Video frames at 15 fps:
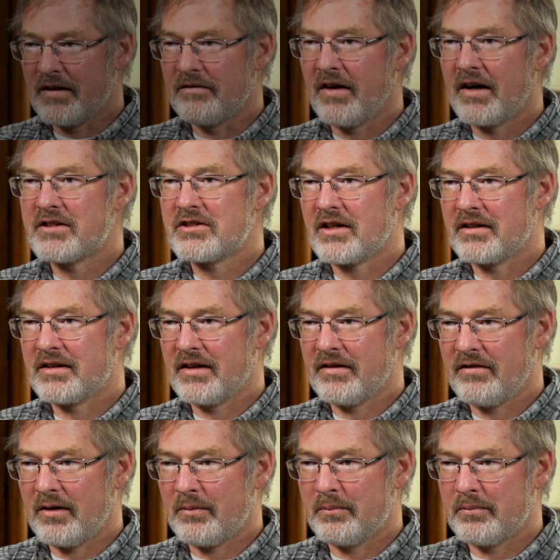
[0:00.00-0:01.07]
The advice I'd
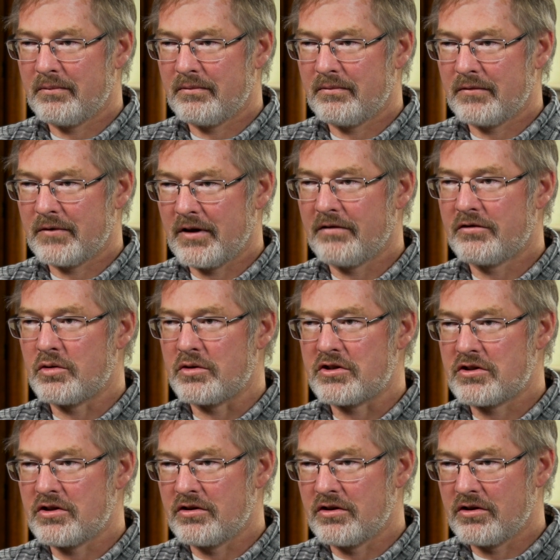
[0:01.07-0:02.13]
give to a
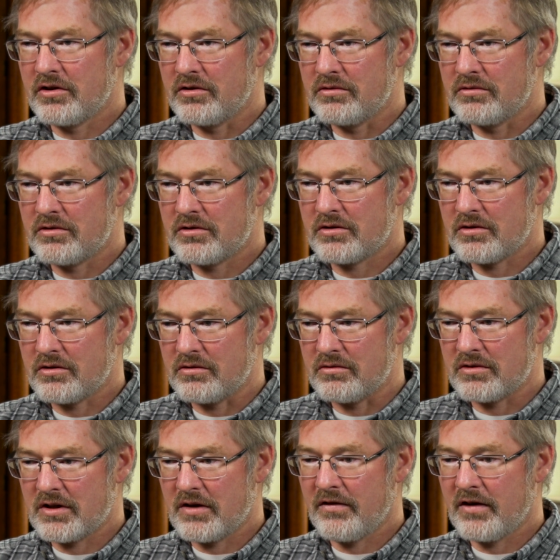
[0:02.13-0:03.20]
student
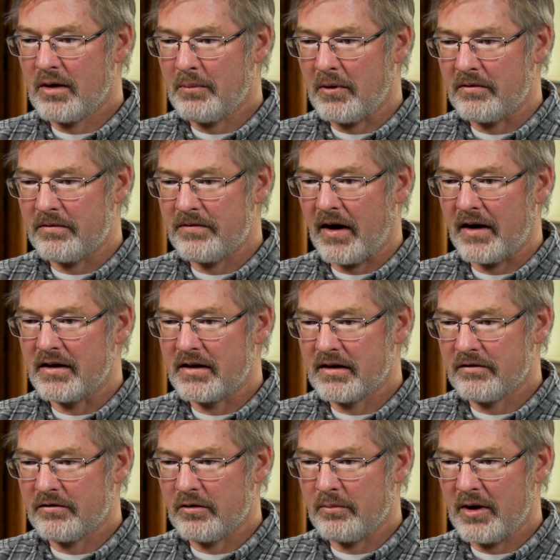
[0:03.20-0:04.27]
who's given up on
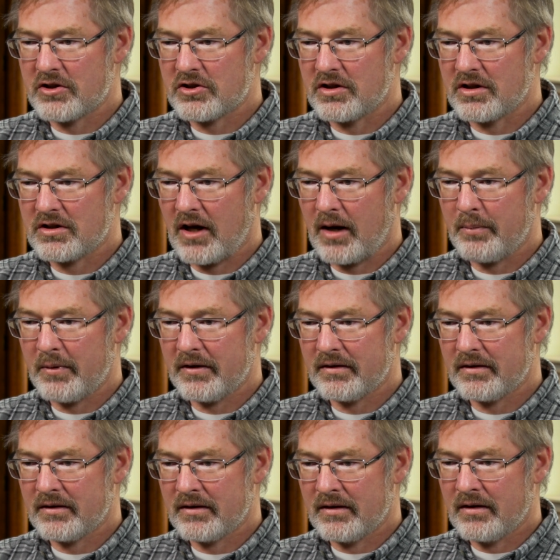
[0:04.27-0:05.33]
finding information
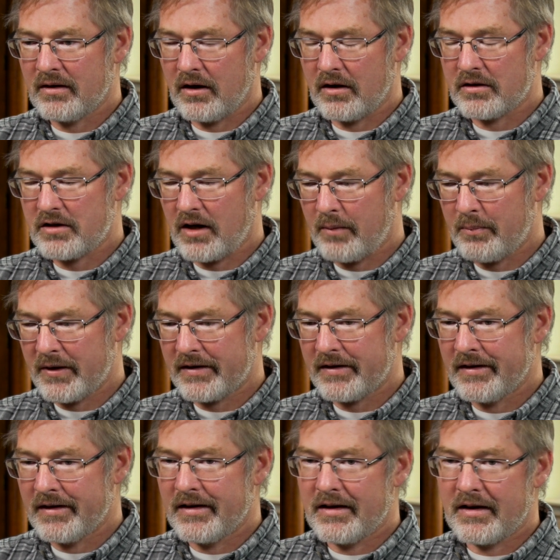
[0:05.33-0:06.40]
on a topic
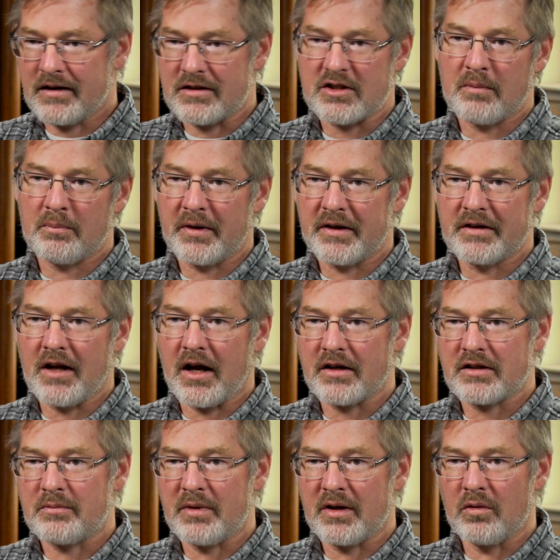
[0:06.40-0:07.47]
is simply
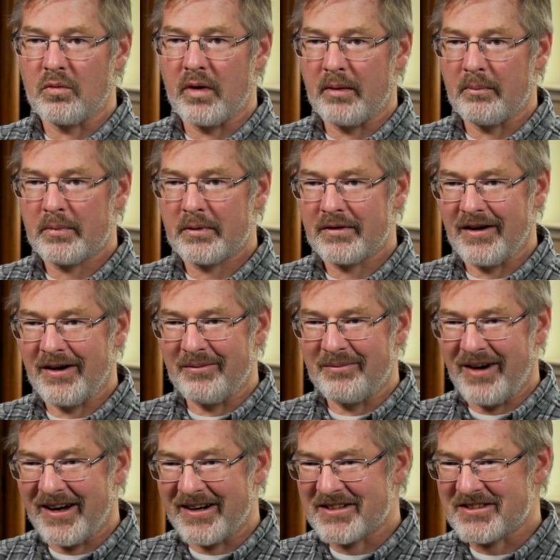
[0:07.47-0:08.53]
not to be a
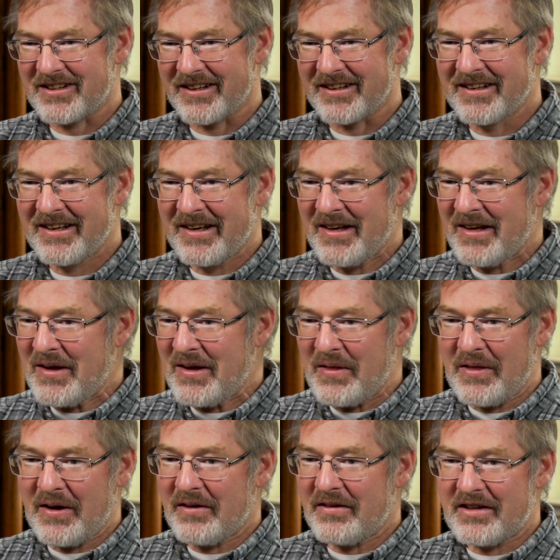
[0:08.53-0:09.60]
wimp, honestly.
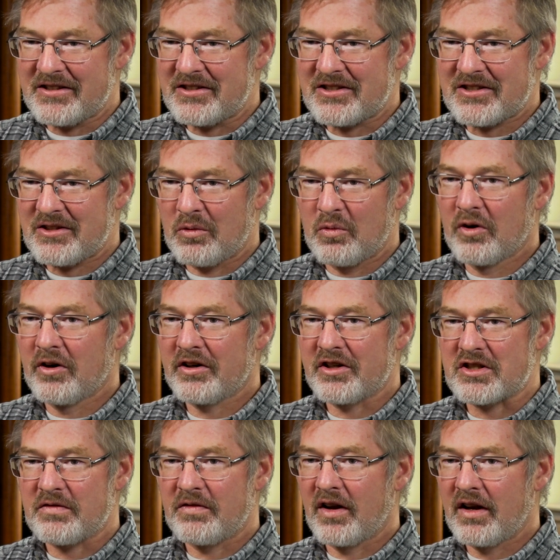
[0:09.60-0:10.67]
The world
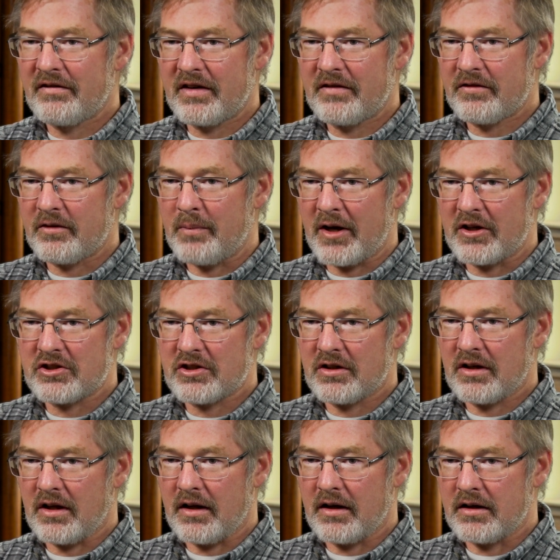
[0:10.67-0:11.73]
is full of
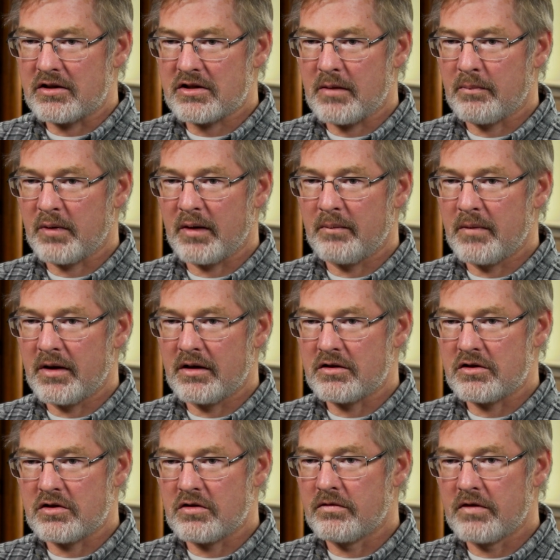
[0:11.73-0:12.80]
information, and it simply
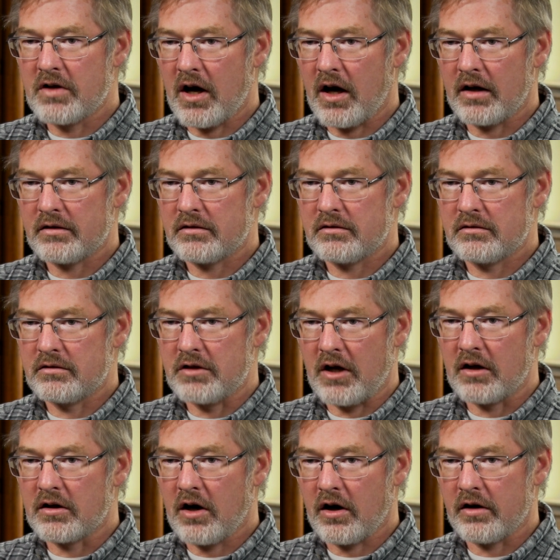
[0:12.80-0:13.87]
means you've not
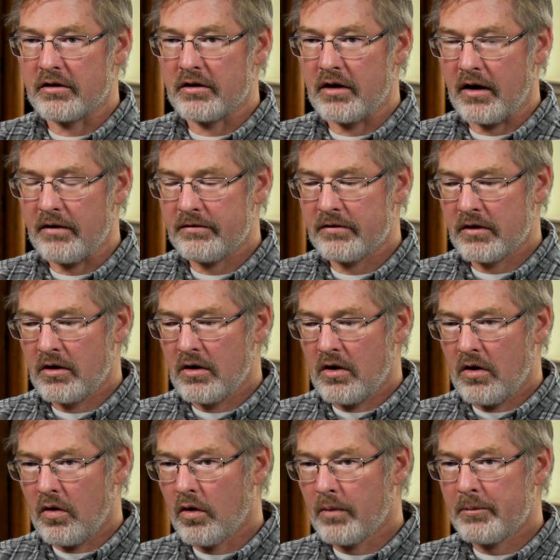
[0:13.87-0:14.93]
dug hard enough,
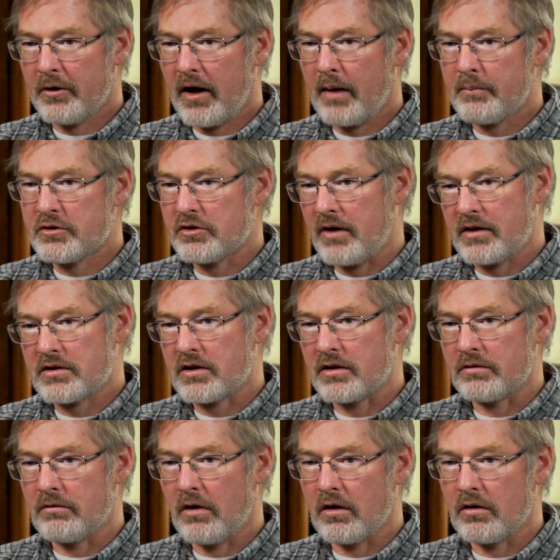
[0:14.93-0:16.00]
or perhaps you're
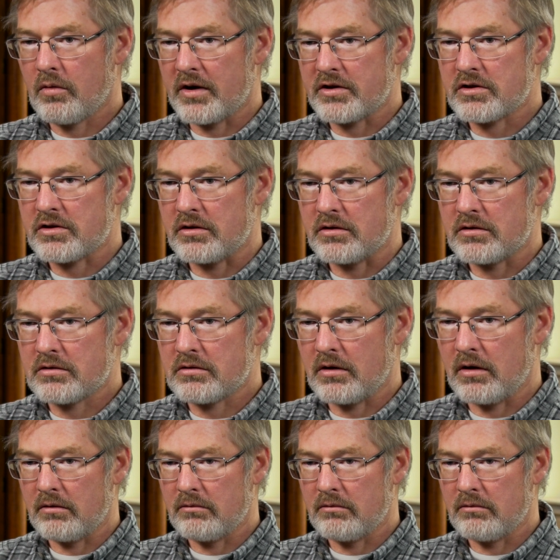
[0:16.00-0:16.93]
asking the wrong questions.